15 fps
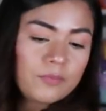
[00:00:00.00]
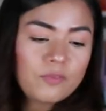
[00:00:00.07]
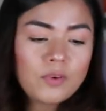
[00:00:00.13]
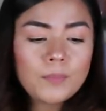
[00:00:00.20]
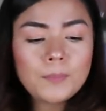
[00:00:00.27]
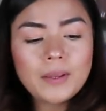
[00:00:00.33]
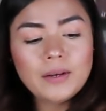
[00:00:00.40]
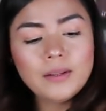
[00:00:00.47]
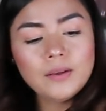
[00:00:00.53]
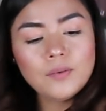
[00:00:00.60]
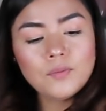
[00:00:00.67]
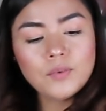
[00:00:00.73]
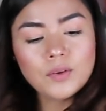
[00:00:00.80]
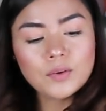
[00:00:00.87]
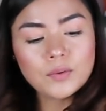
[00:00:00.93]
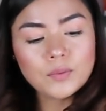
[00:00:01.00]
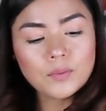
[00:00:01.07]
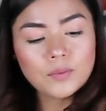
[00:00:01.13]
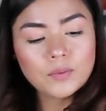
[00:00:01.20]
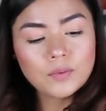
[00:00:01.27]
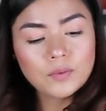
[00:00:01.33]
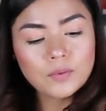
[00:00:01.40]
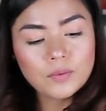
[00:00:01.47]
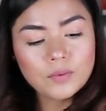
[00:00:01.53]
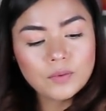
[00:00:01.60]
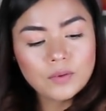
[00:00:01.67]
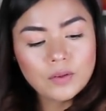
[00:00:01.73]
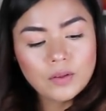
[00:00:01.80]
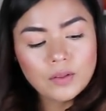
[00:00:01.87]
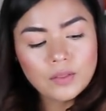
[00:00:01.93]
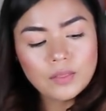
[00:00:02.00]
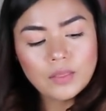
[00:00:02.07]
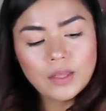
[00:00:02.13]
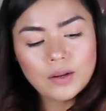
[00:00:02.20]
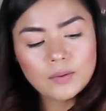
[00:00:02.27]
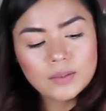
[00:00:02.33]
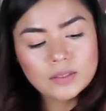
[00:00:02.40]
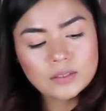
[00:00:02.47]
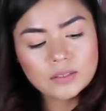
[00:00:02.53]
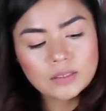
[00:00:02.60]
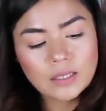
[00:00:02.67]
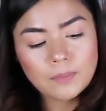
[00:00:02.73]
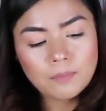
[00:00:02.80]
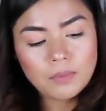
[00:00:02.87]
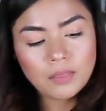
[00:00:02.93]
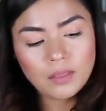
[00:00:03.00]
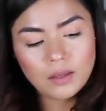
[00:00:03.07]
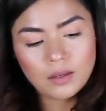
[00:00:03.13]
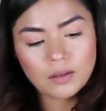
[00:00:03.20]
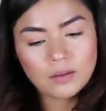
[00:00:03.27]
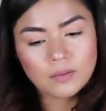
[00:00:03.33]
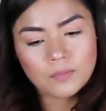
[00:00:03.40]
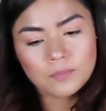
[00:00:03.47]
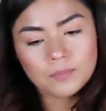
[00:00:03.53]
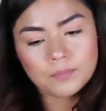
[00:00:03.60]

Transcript: For many of you, there is something,